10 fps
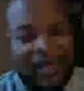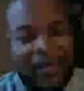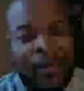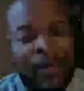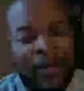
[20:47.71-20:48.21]

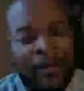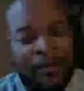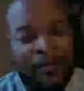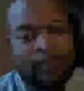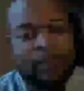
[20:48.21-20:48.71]
Okay.
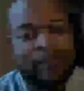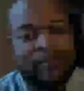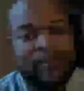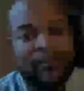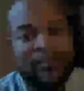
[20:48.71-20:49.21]
Freezing.
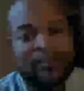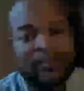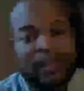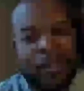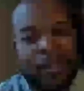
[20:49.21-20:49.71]
Oh, it's freezing.
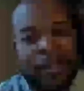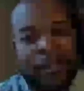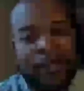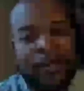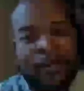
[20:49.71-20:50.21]
Okay. Okay.
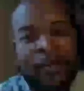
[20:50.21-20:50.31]
Got it.